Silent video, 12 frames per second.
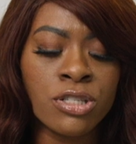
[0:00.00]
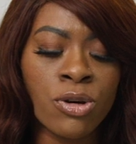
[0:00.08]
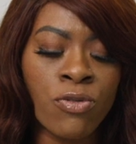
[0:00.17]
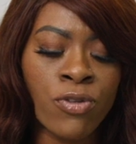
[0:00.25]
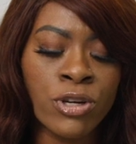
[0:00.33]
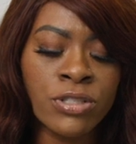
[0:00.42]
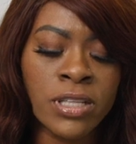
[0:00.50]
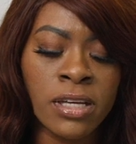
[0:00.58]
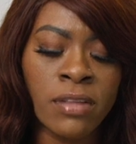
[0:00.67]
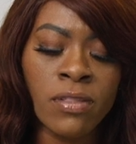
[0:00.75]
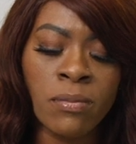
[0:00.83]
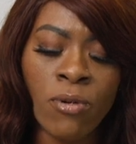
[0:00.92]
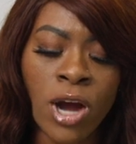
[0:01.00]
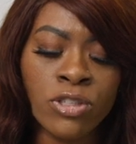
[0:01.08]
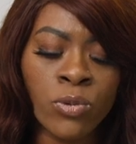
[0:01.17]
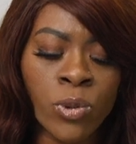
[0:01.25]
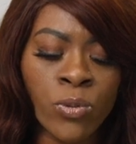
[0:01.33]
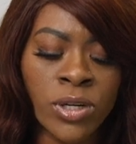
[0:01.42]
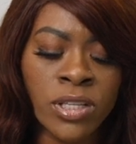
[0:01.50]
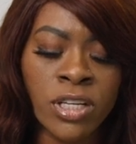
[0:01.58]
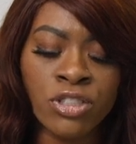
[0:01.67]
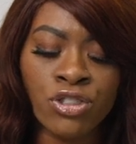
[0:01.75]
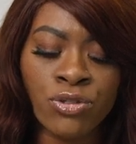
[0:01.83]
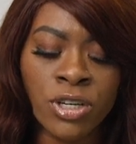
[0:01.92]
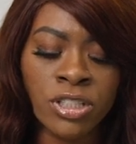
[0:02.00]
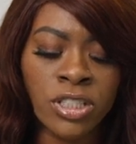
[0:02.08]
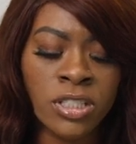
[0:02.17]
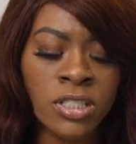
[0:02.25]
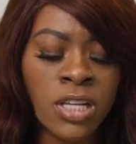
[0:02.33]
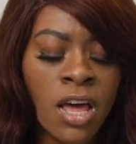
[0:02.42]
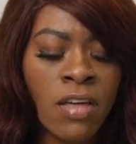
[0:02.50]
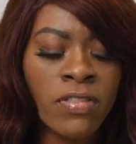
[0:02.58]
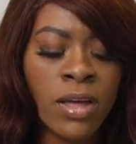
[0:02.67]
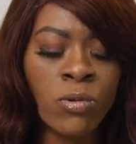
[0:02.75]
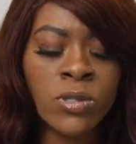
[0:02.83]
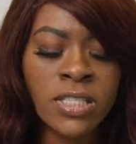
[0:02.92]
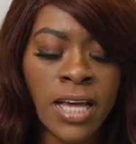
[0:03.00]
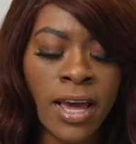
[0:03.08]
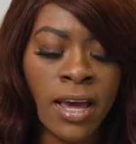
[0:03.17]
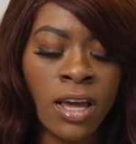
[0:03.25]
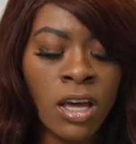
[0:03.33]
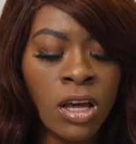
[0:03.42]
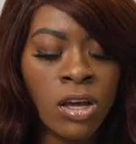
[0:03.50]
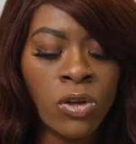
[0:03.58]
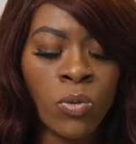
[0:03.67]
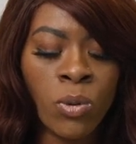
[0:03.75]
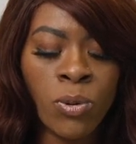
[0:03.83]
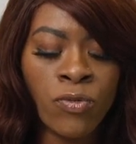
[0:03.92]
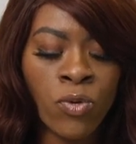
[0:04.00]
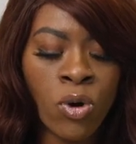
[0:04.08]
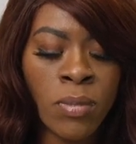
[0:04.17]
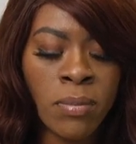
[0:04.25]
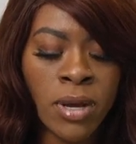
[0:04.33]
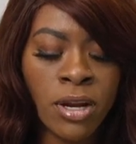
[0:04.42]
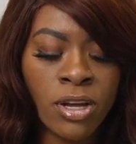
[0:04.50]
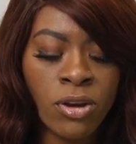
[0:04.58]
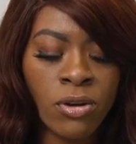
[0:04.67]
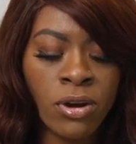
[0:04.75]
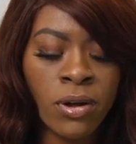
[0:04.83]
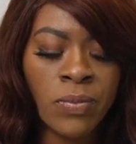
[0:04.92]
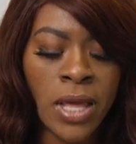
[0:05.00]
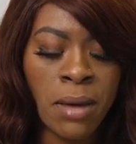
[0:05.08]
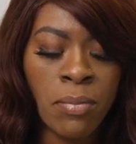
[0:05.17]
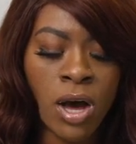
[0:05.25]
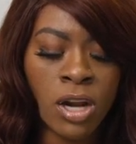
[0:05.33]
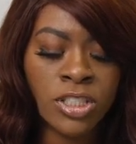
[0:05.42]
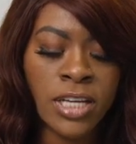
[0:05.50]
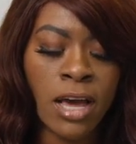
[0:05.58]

So firstly, the proctor will read the instructions. They will say, you will perform a manicure and polish